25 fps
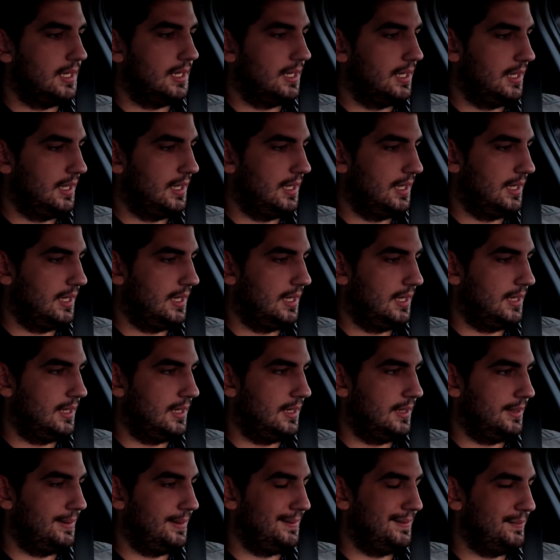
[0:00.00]

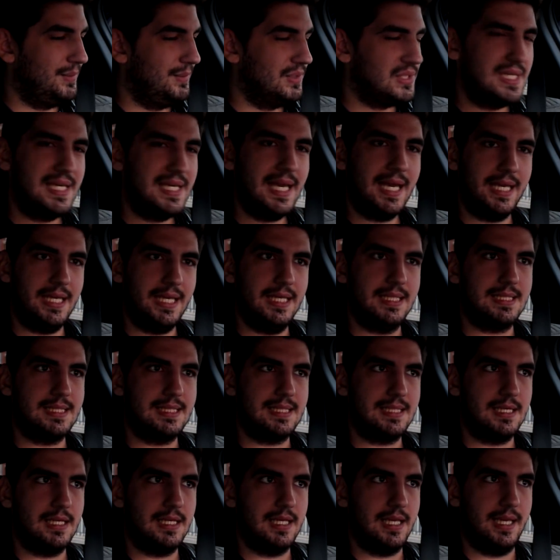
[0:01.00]
but yeah,
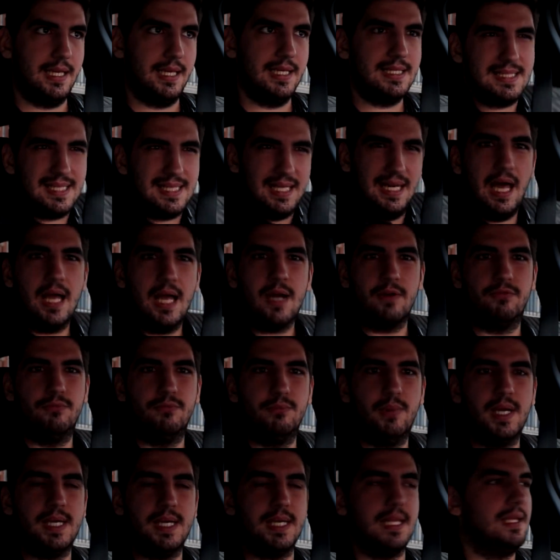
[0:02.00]
it's a lot of
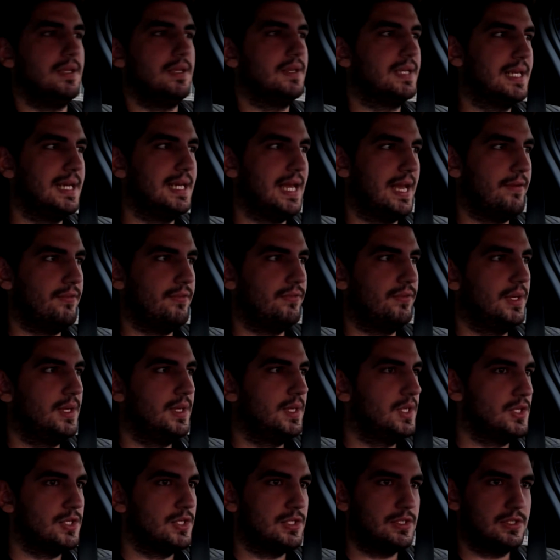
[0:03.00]
money. You can have
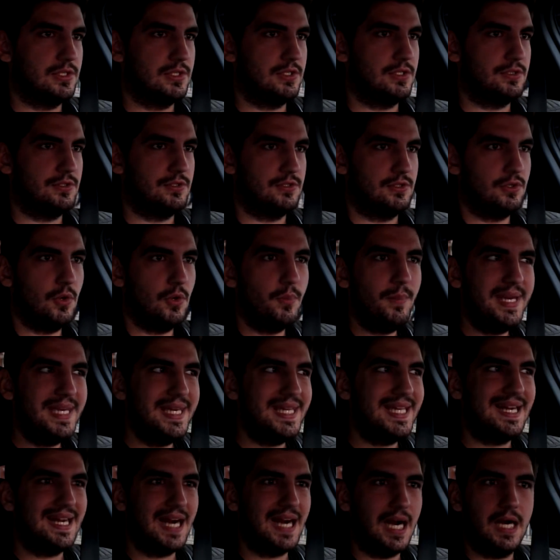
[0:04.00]
so
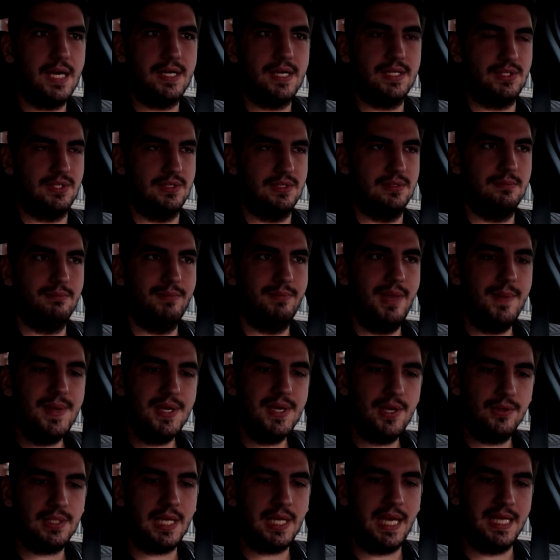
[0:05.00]
many cars, maybe
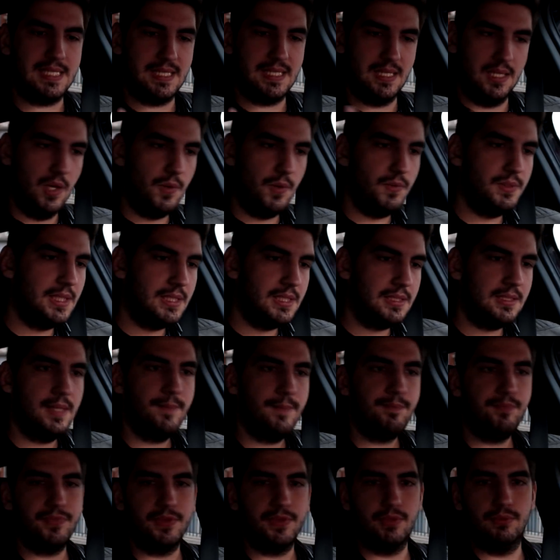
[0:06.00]
not as loaded,
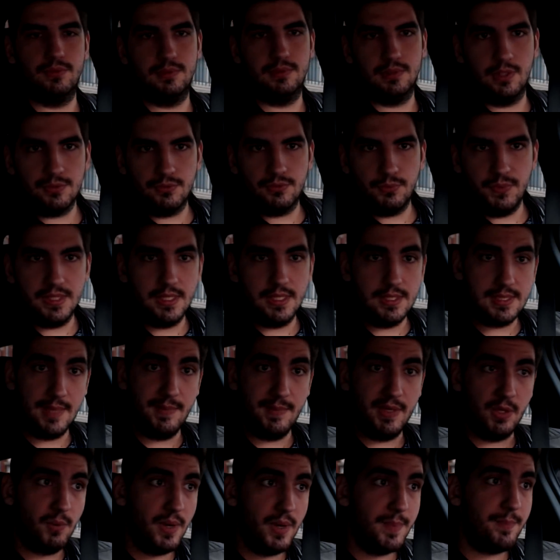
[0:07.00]
not with the
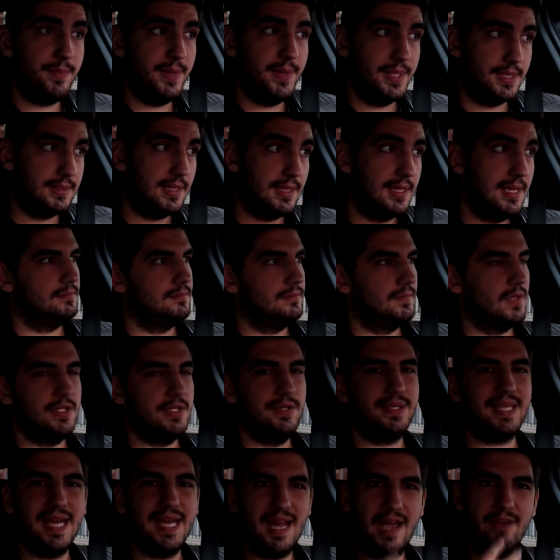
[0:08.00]
same equipment.
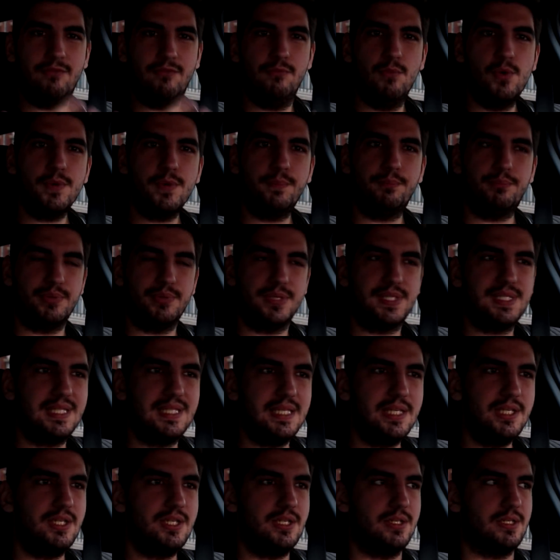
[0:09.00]
You can have more
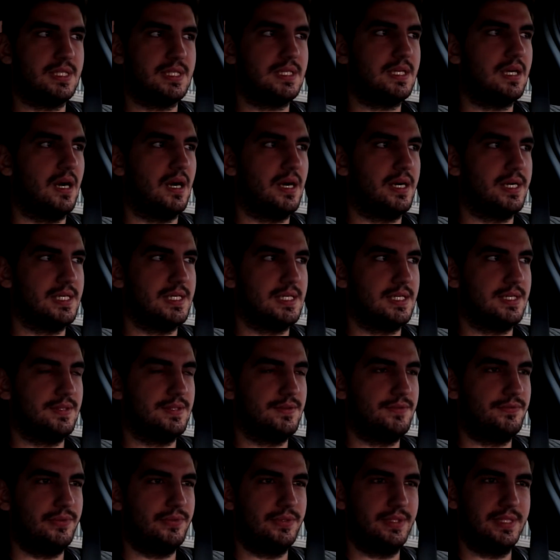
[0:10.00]
prestigious cars
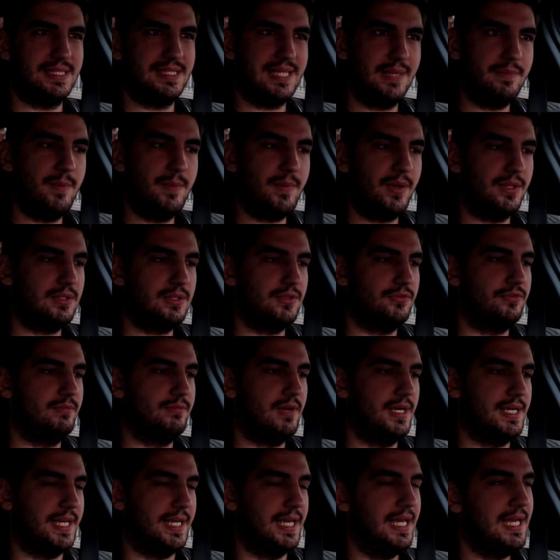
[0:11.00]
for the same amount of
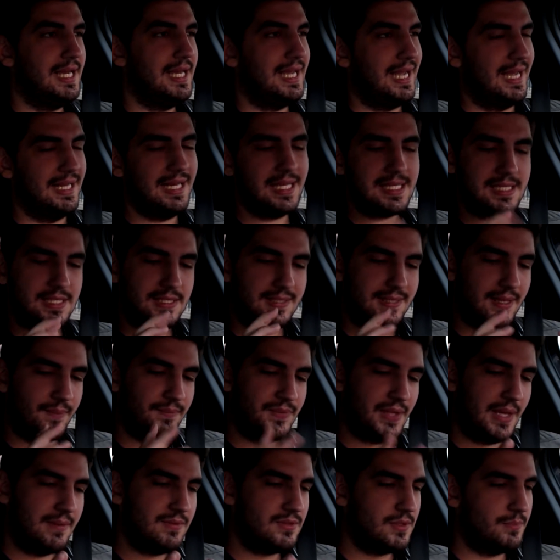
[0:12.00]
money, and that's
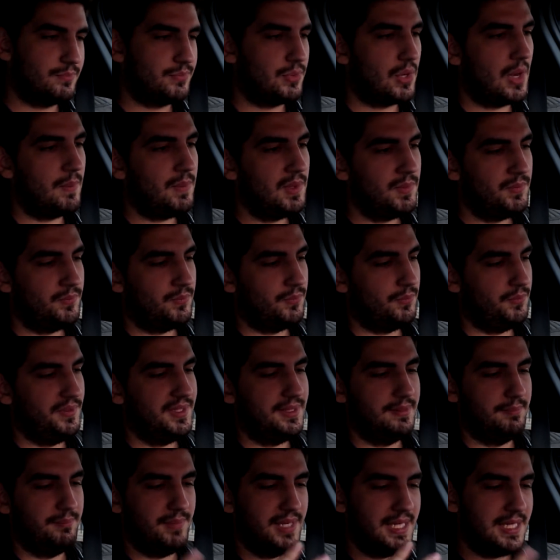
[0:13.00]
sometimes a problem
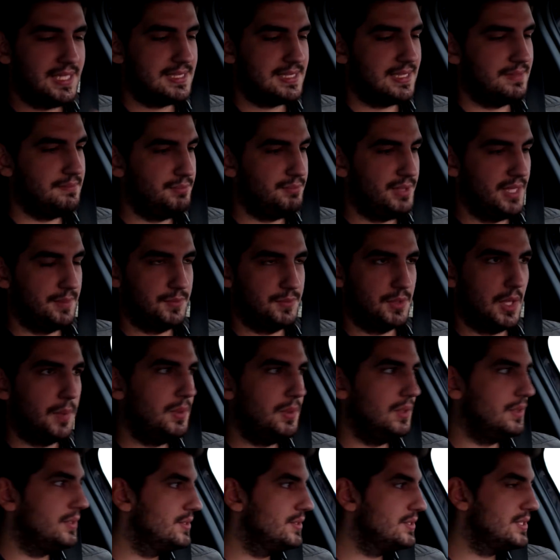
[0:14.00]
with Minis and
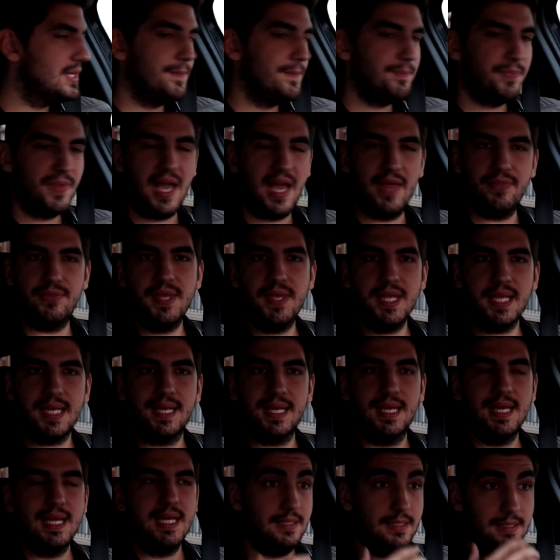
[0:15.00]
BMWs. I think
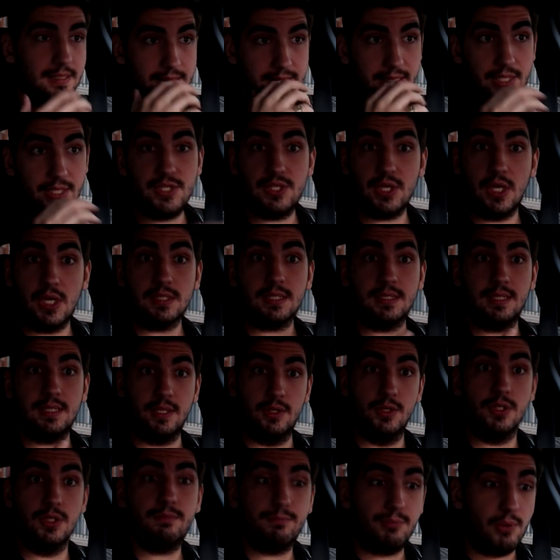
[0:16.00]
they start at a
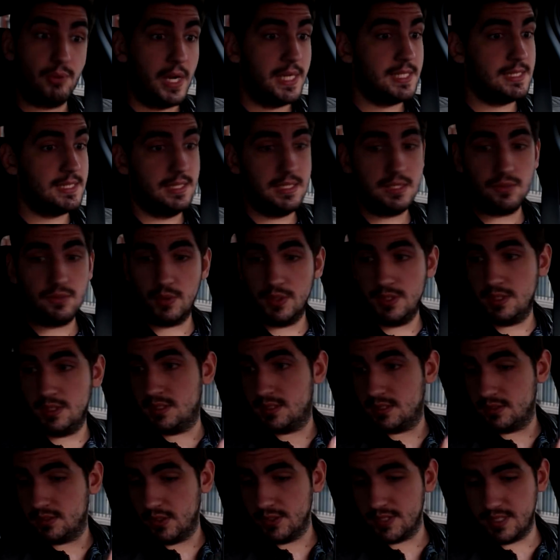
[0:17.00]
good price. This one is
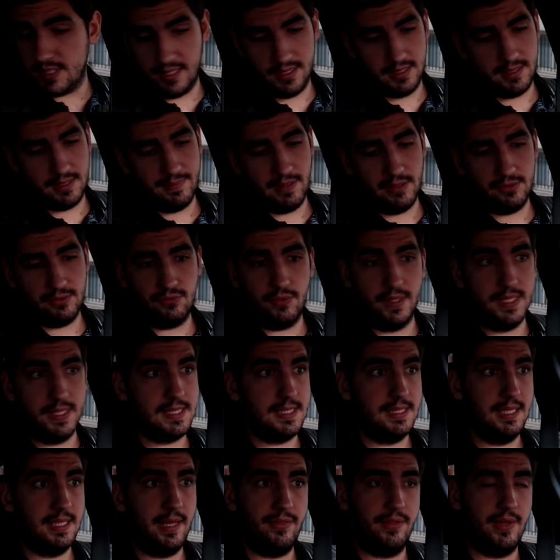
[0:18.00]
starting at about
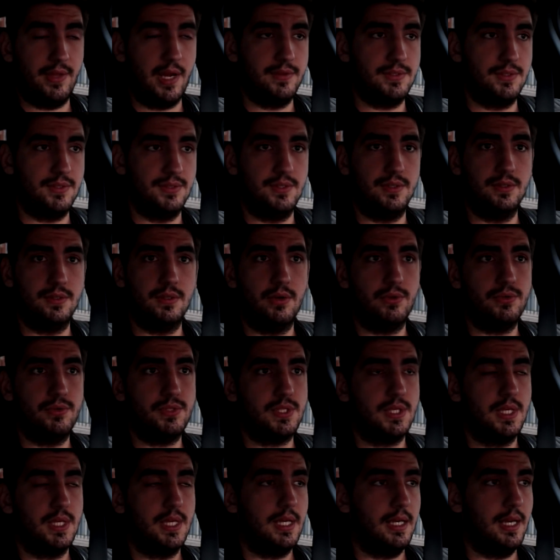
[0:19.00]
29,000
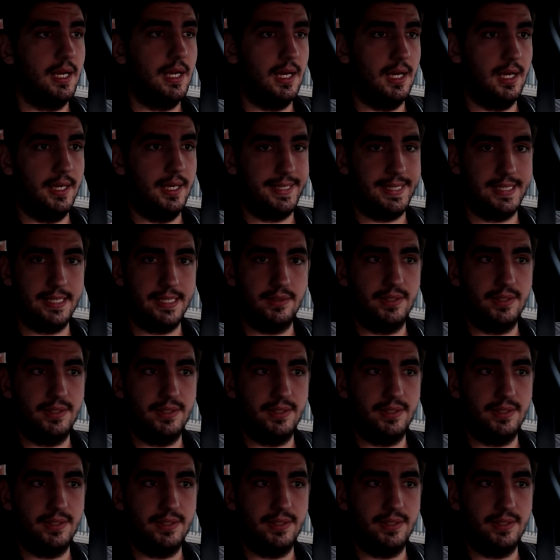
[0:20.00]
euros here